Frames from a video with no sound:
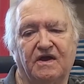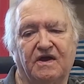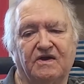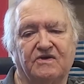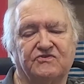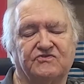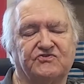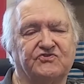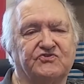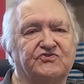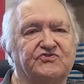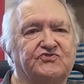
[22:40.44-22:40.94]

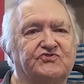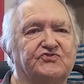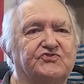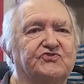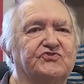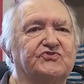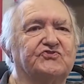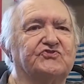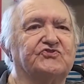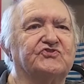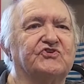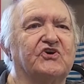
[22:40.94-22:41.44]
as it
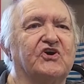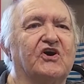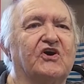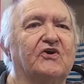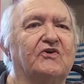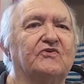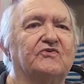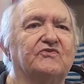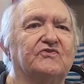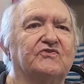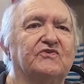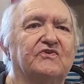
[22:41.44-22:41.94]
turned
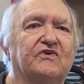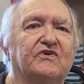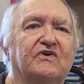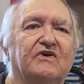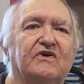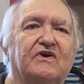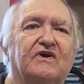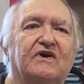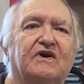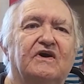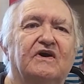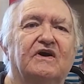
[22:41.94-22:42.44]
out,
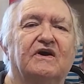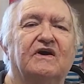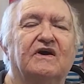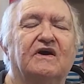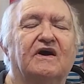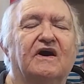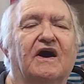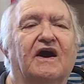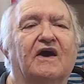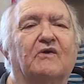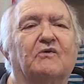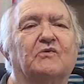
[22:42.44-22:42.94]

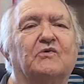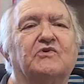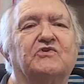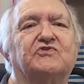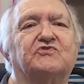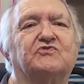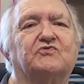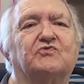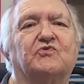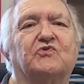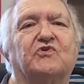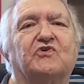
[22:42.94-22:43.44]
I went
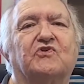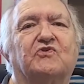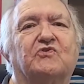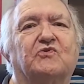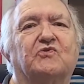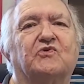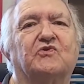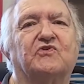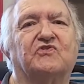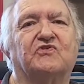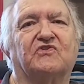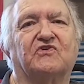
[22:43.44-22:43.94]
to work
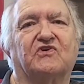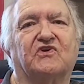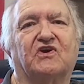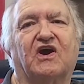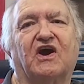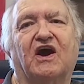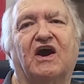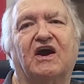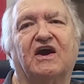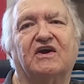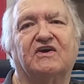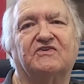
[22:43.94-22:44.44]
with the
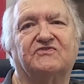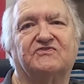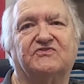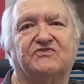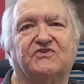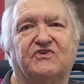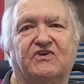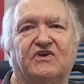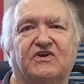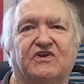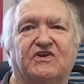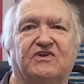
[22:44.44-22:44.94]
guys
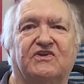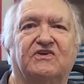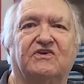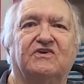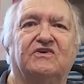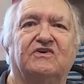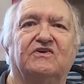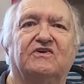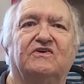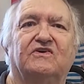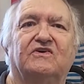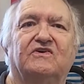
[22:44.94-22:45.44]
that
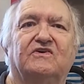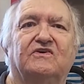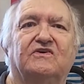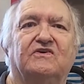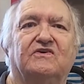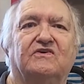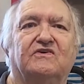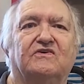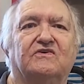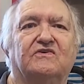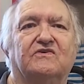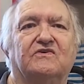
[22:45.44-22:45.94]

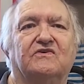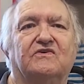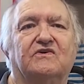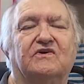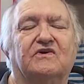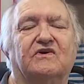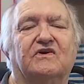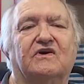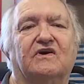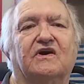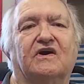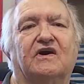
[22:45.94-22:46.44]

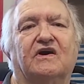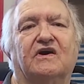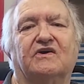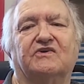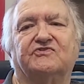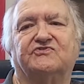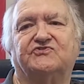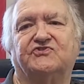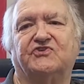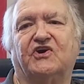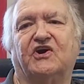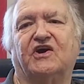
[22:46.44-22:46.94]

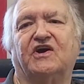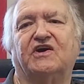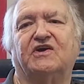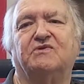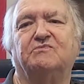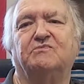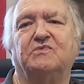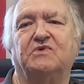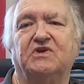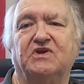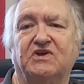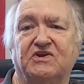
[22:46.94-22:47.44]

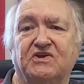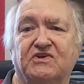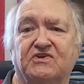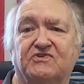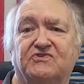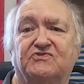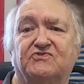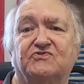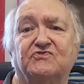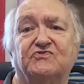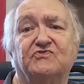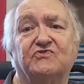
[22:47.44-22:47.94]
assigned me
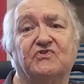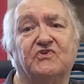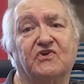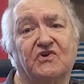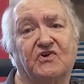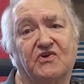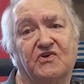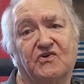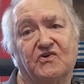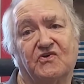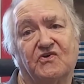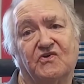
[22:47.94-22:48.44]
to
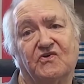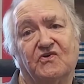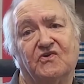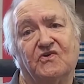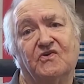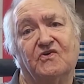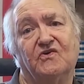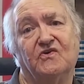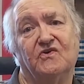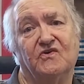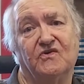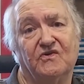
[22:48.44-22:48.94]
their
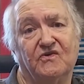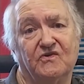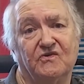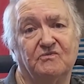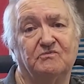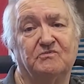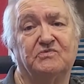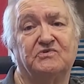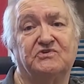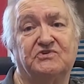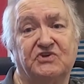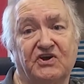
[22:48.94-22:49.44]

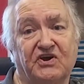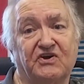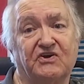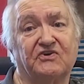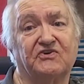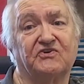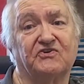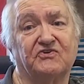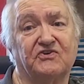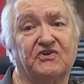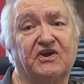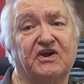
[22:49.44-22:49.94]

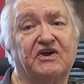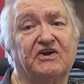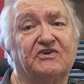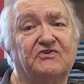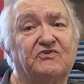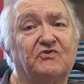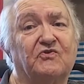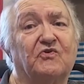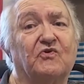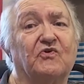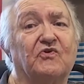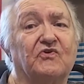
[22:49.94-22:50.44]
battalion
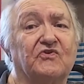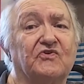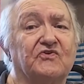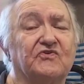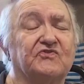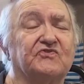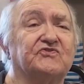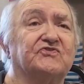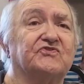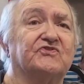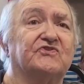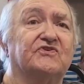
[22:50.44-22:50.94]

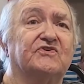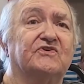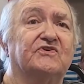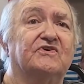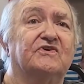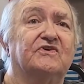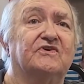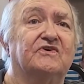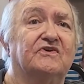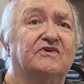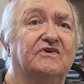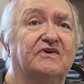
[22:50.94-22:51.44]
headquarters.
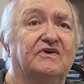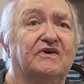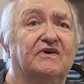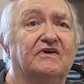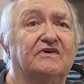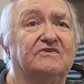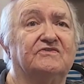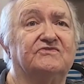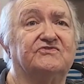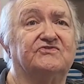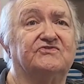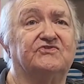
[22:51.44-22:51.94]

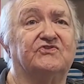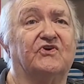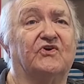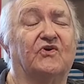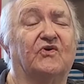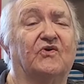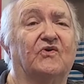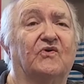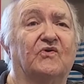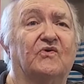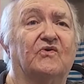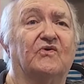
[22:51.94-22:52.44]

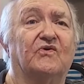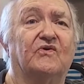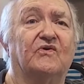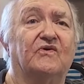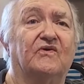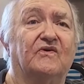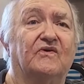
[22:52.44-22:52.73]
So